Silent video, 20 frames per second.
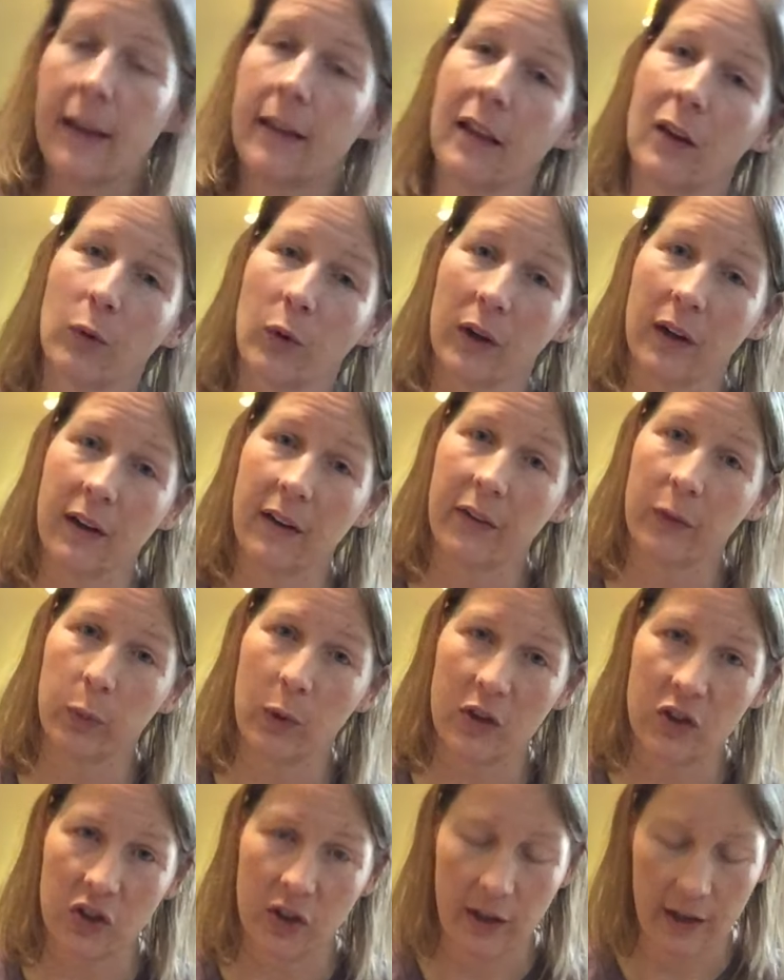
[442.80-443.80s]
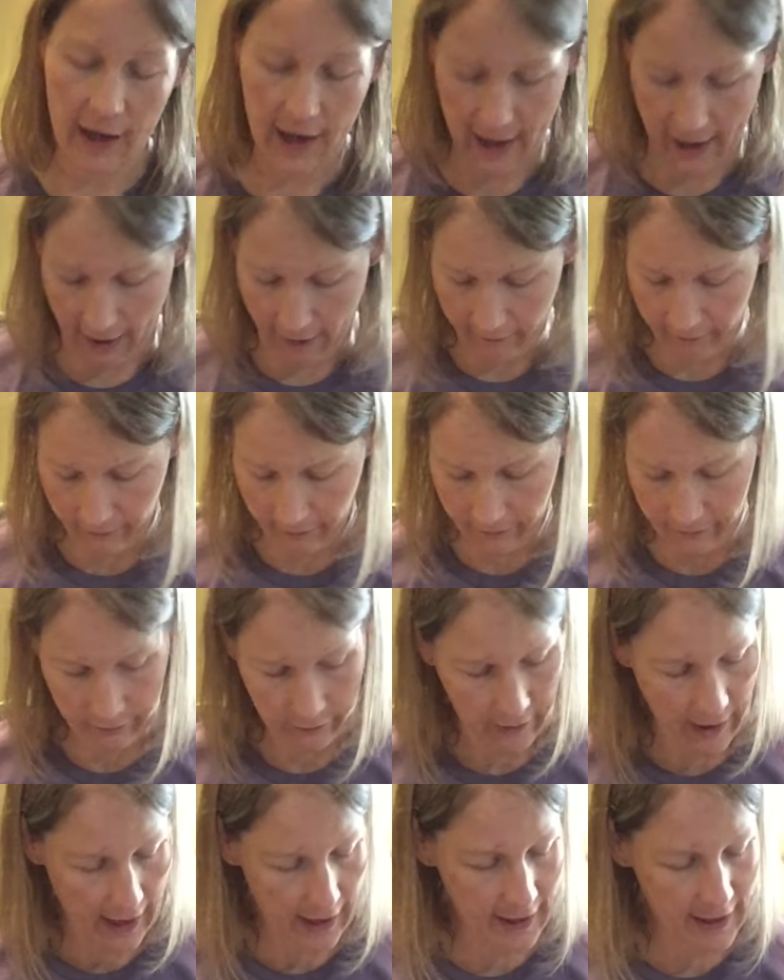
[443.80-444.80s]
then we're going to switch to the F.
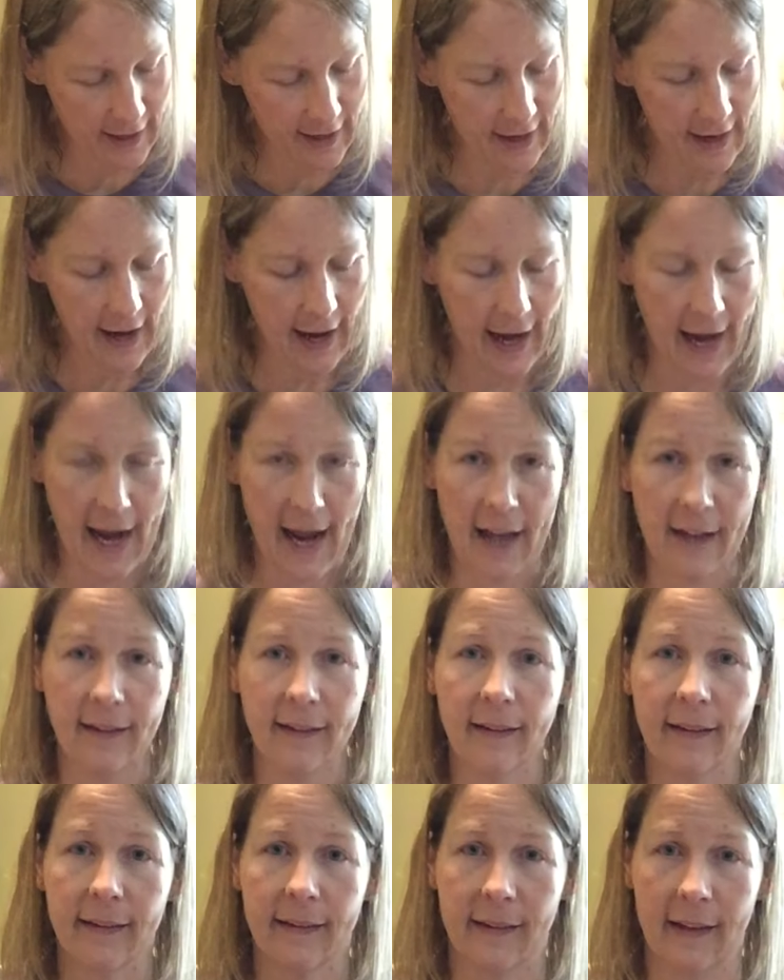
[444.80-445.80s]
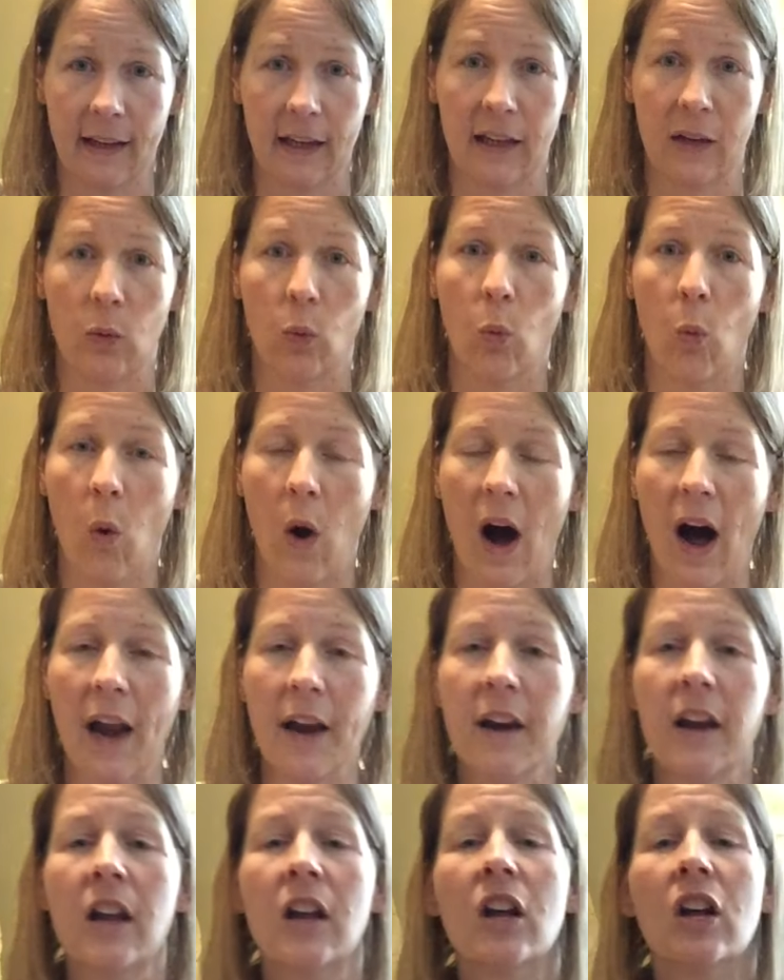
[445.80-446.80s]
Ready? And C.
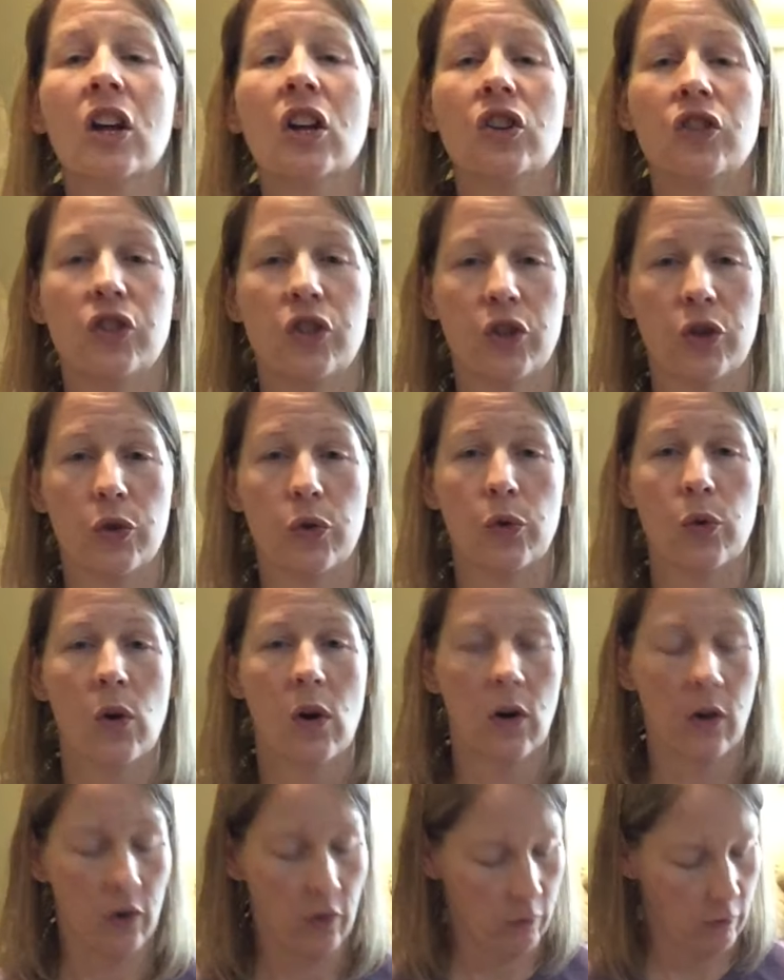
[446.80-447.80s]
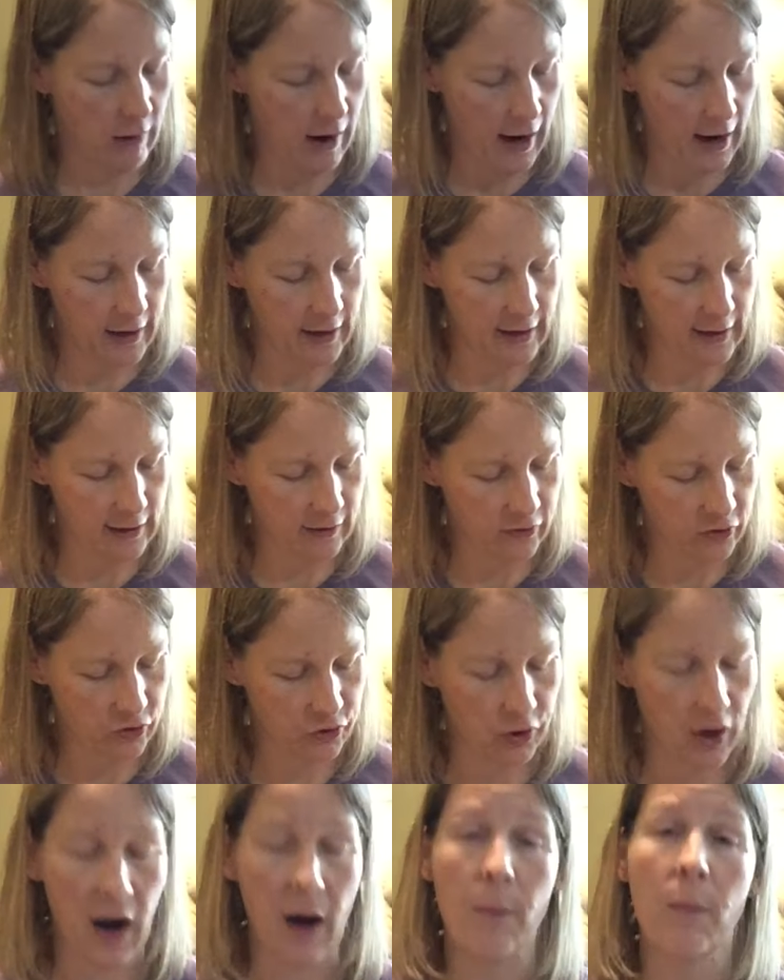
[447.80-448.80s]
1, 2, ready,
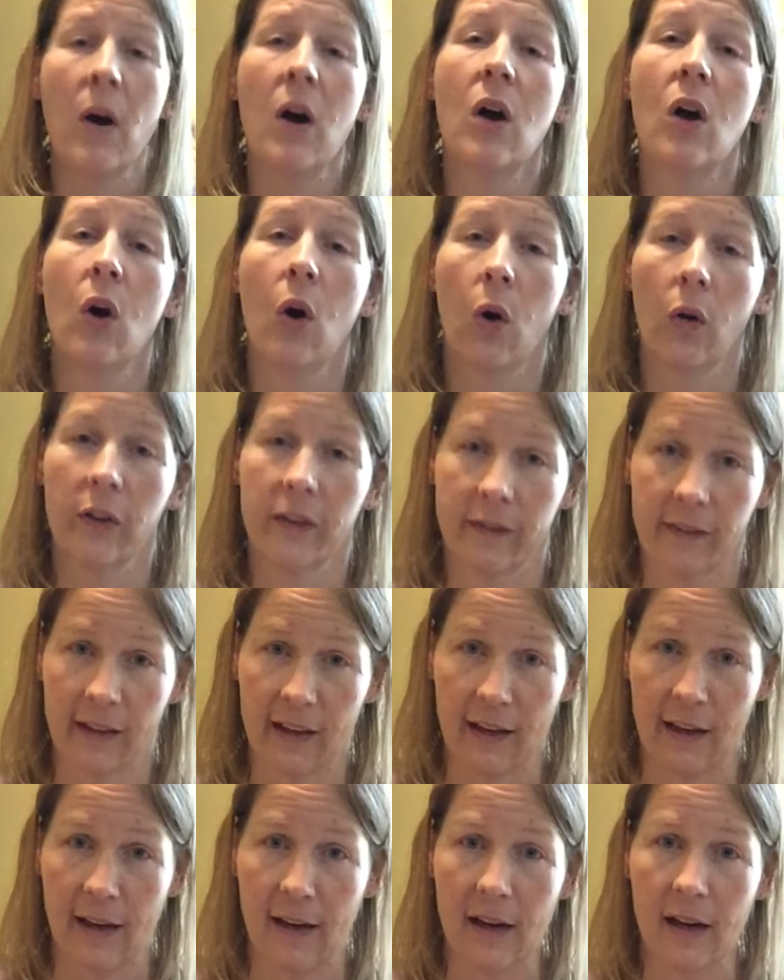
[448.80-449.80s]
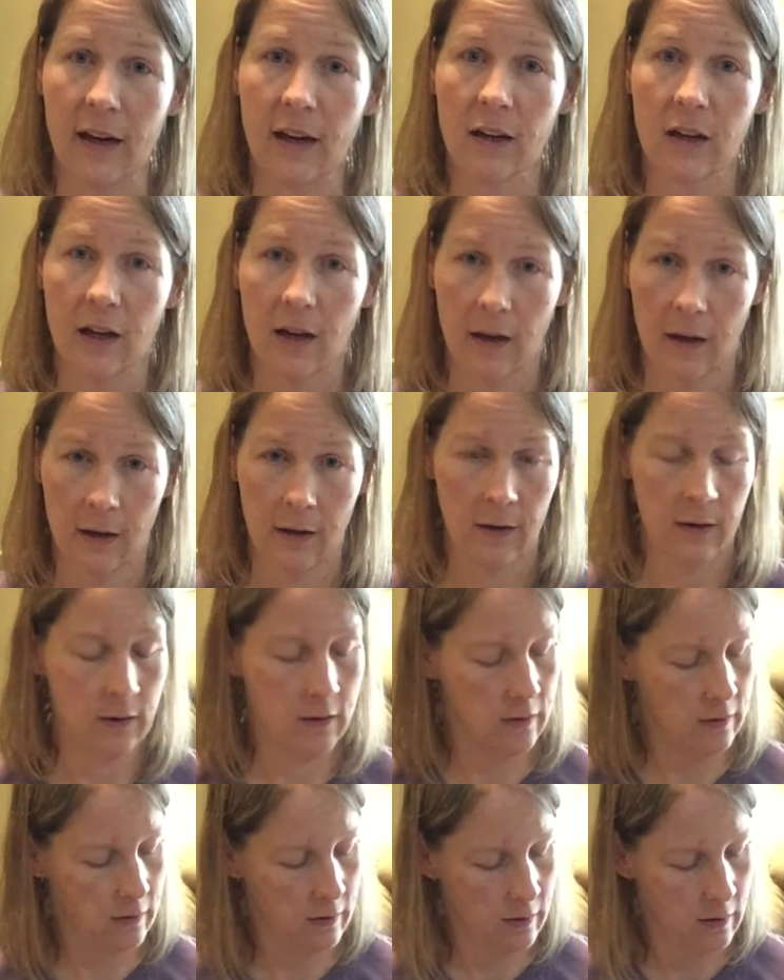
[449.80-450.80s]
strum. C, F,
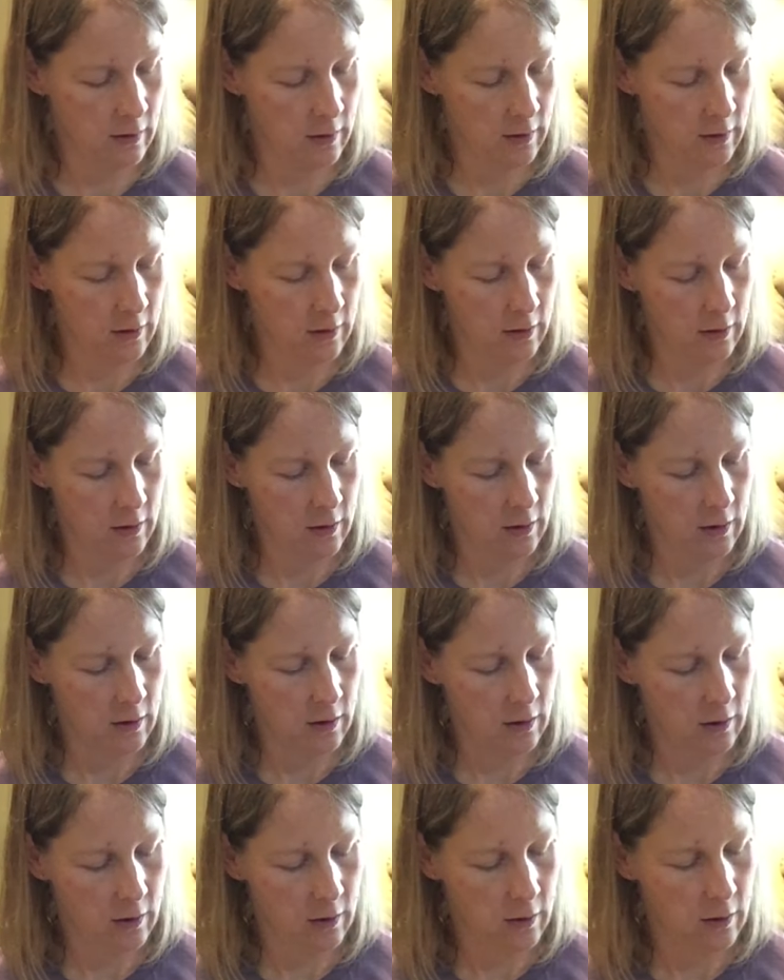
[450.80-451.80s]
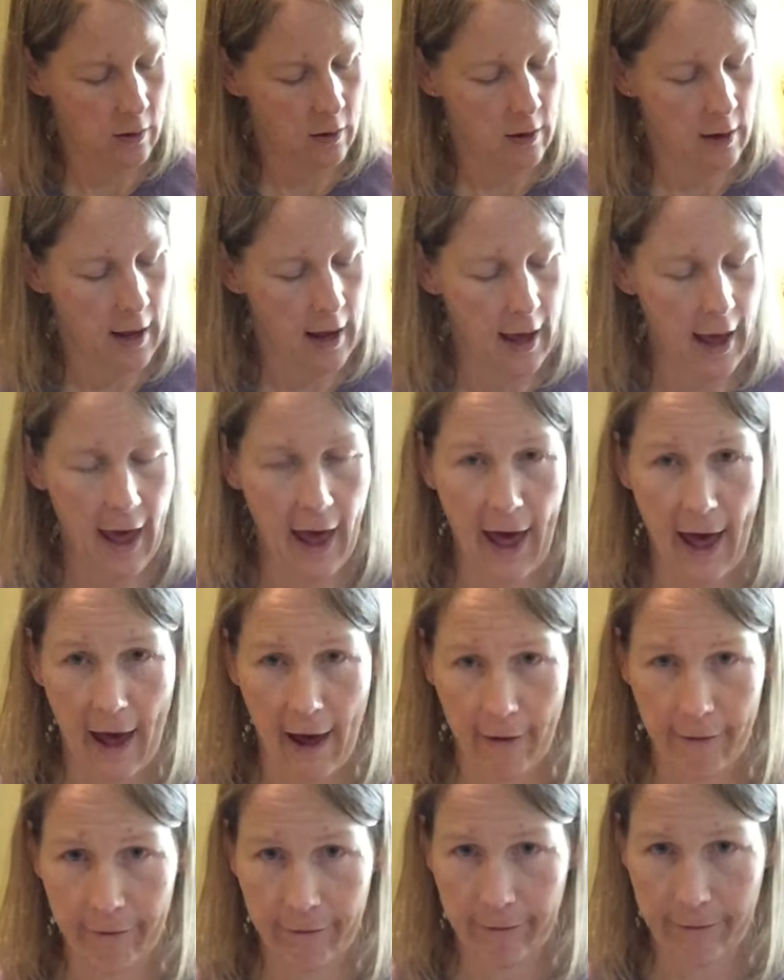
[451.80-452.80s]
C,
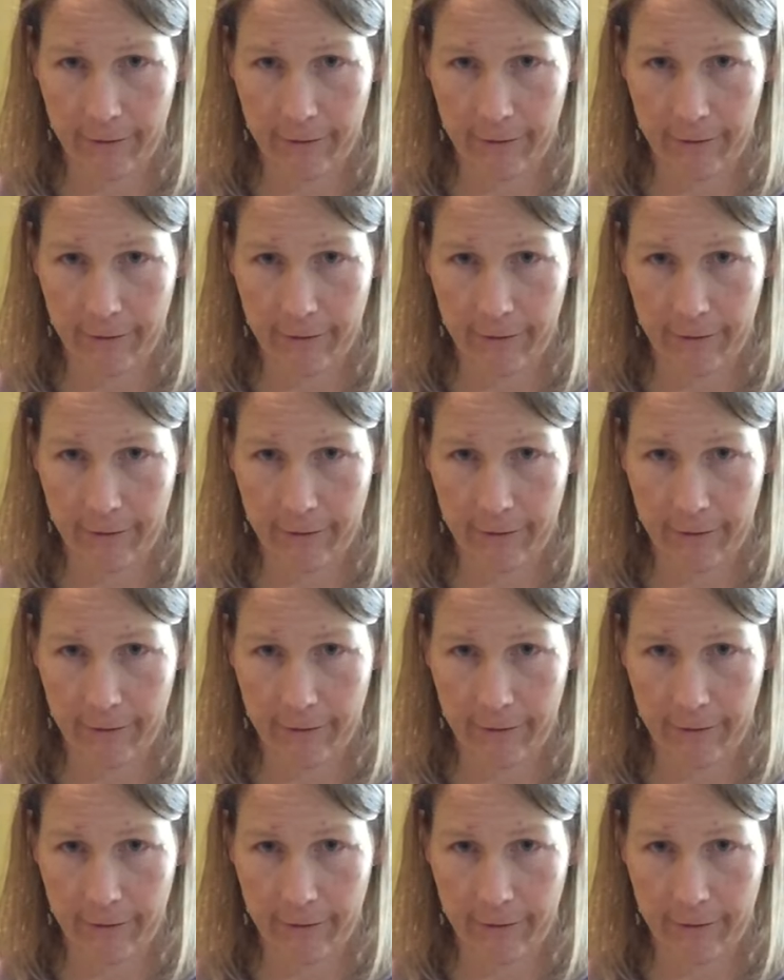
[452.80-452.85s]
F,